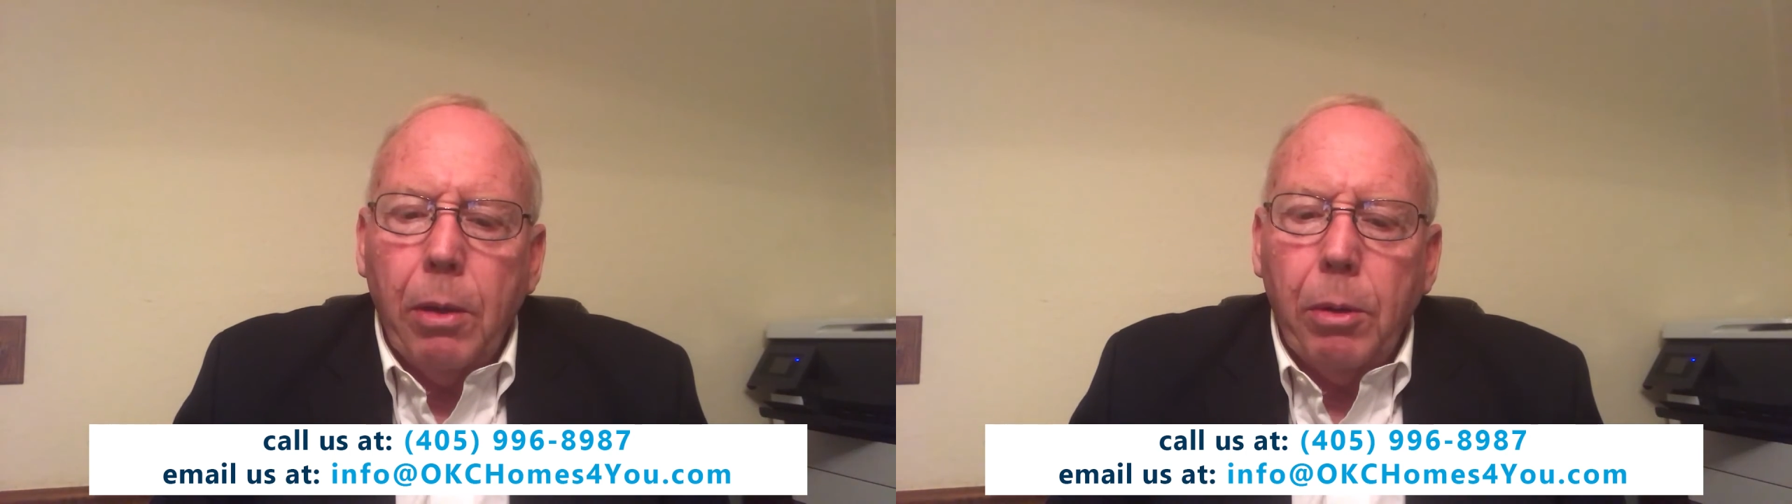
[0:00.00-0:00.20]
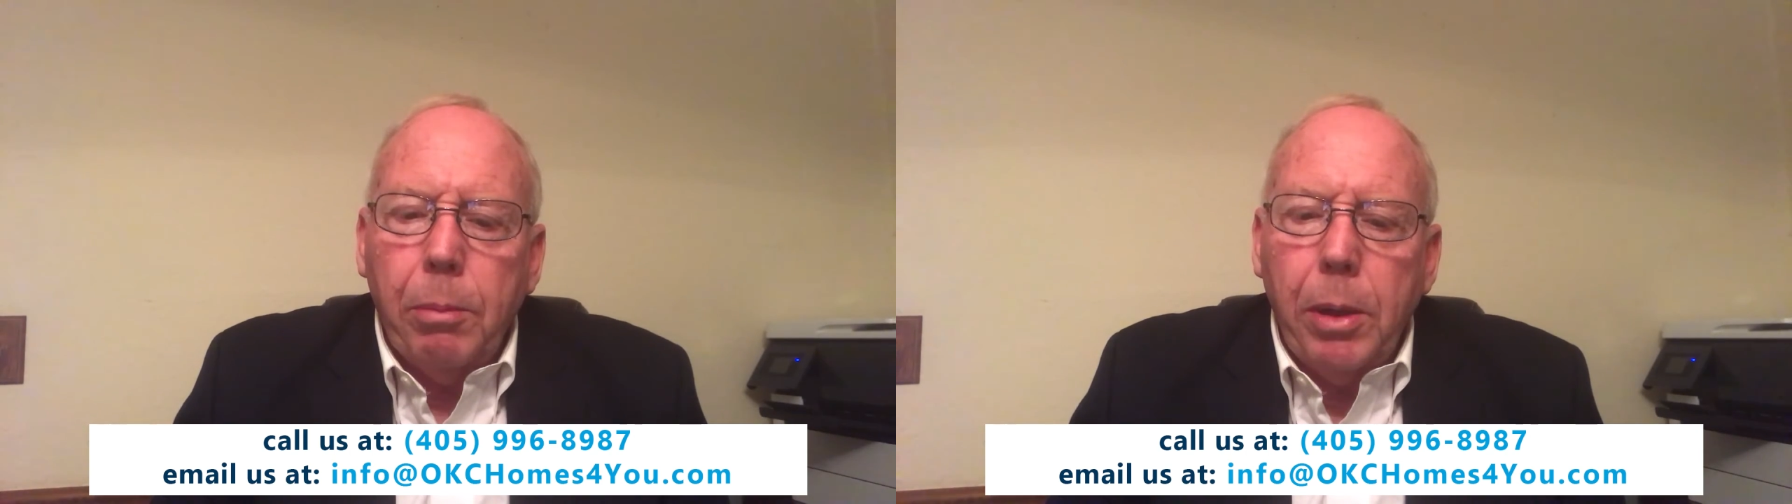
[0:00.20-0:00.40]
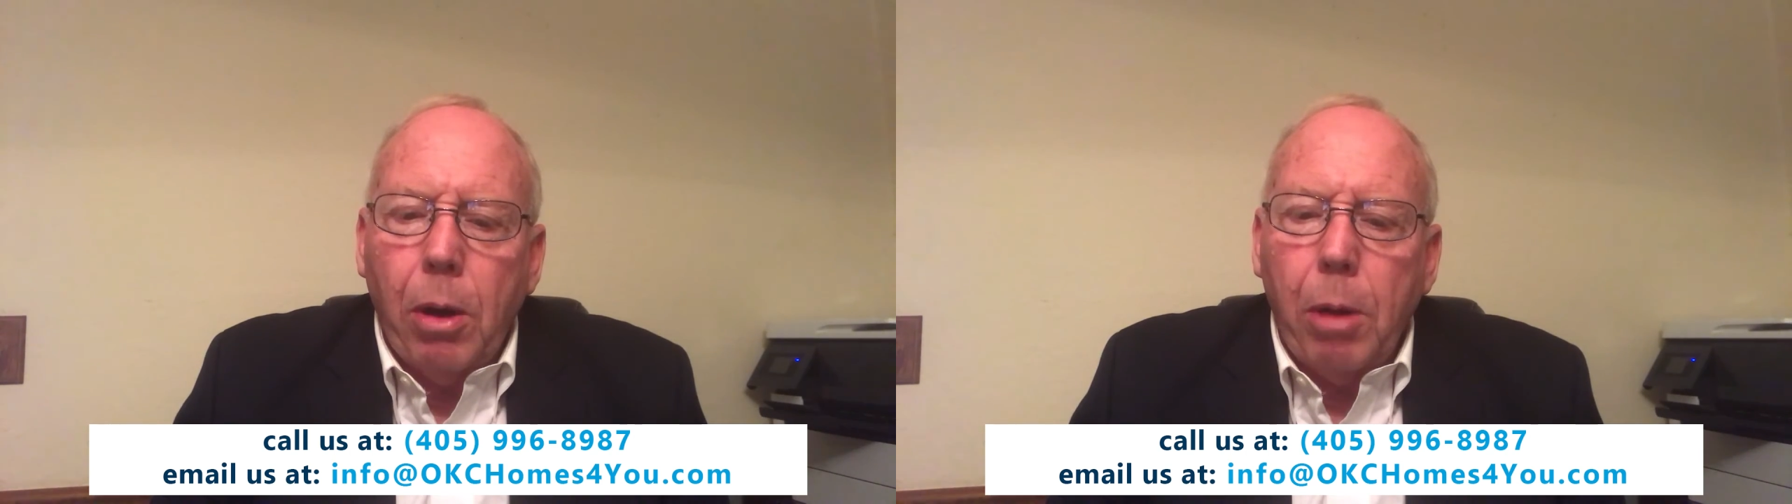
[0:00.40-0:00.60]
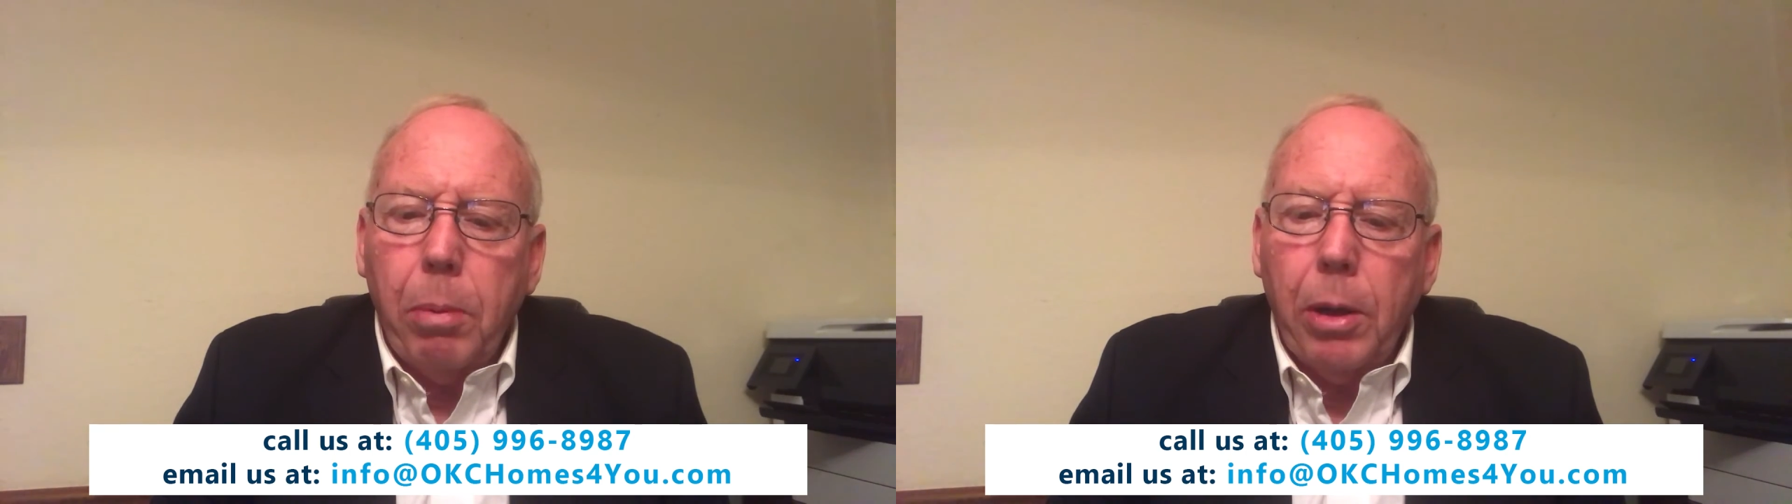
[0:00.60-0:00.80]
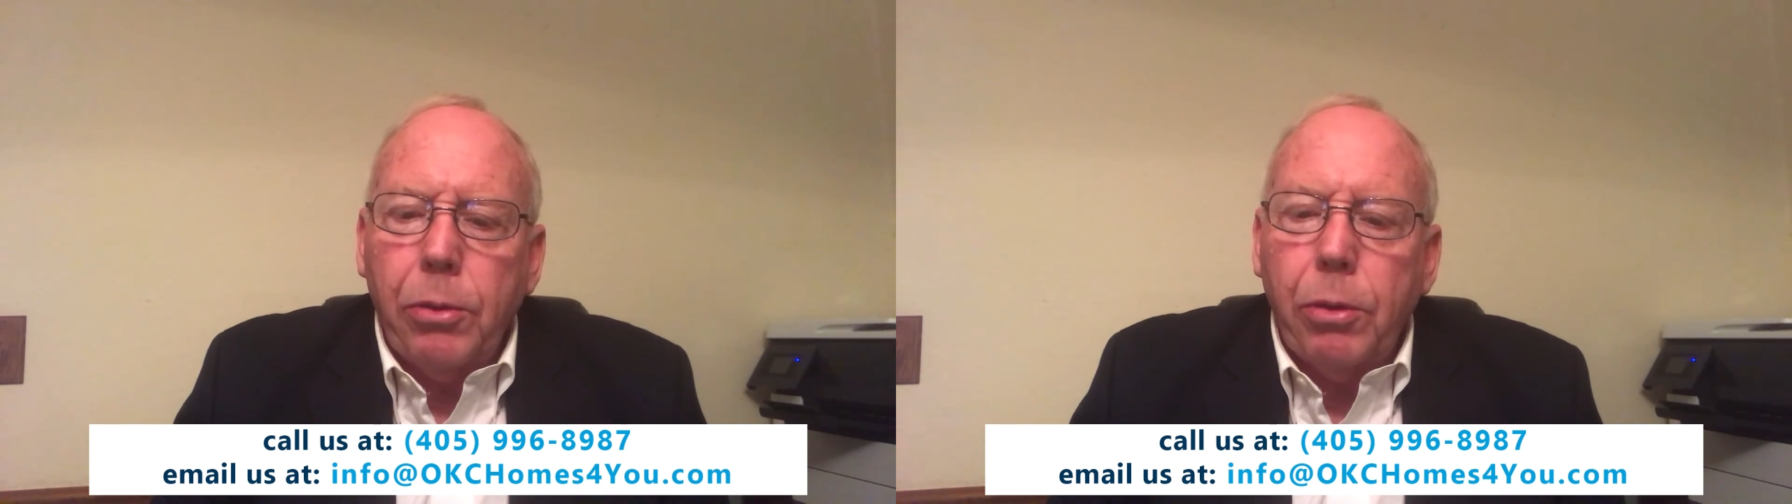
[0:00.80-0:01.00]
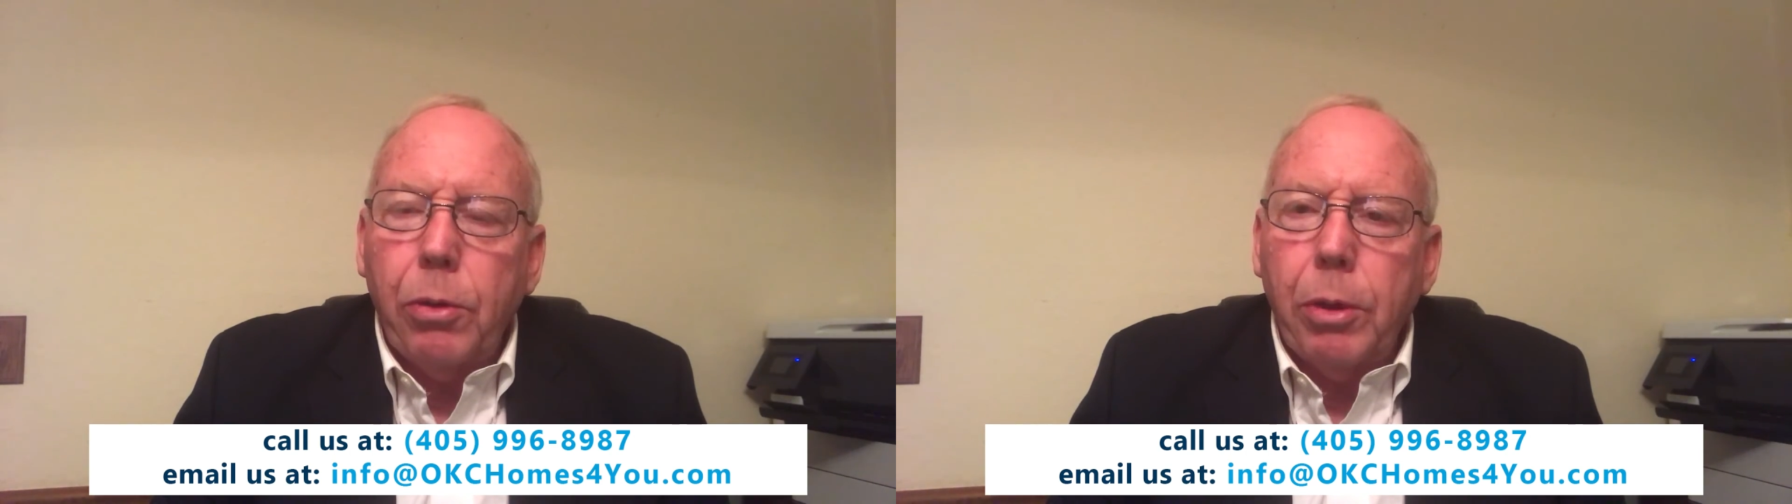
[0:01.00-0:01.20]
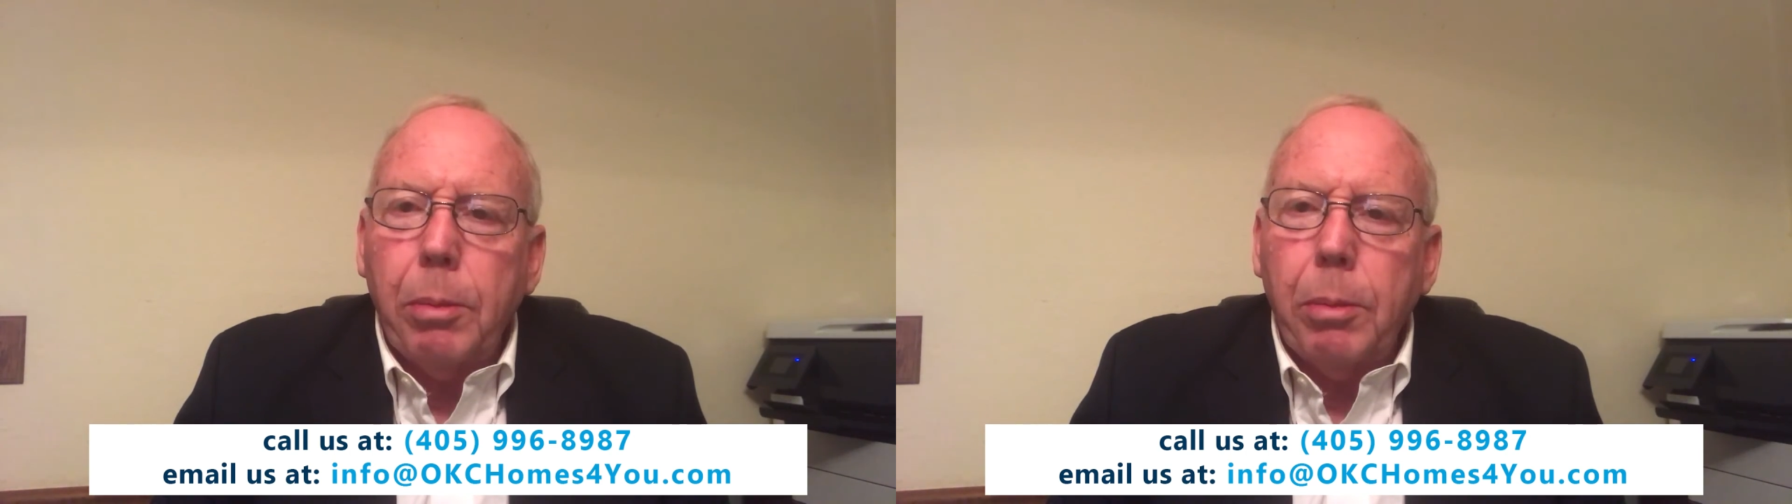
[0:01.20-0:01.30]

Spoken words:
It would be our pleasure